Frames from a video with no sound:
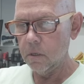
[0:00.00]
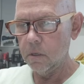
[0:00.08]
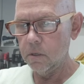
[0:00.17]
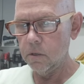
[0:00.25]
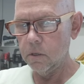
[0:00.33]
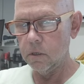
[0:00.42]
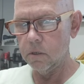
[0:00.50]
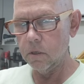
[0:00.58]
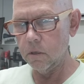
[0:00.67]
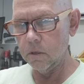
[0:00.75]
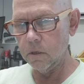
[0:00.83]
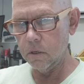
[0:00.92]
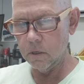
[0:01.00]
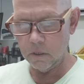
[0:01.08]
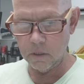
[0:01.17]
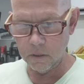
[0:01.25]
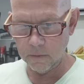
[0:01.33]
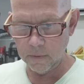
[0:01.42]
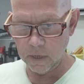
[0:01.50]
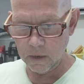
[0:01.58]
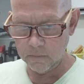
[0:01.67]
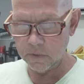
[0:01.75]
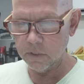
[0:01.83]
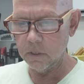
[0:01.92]
You can do your
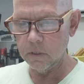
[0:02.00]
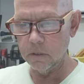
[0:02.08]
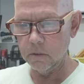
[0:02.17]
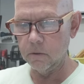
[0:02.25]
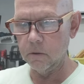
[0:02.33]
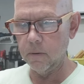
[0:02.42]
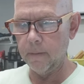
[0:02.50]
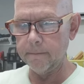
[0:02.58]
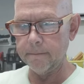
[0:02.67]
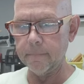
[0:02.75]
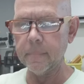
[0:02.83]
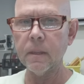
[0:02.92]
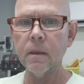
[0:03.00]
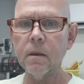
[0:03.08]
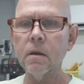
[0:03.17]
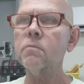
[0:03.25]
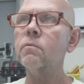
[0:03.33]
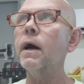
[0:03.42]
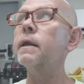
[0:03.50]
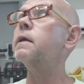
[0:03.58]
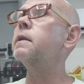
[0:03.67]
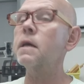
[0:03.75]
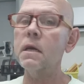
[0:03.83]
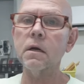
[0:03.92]
M2 right
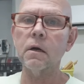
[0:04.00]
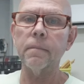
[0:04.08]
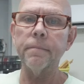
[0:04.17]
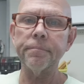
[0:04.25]
in here.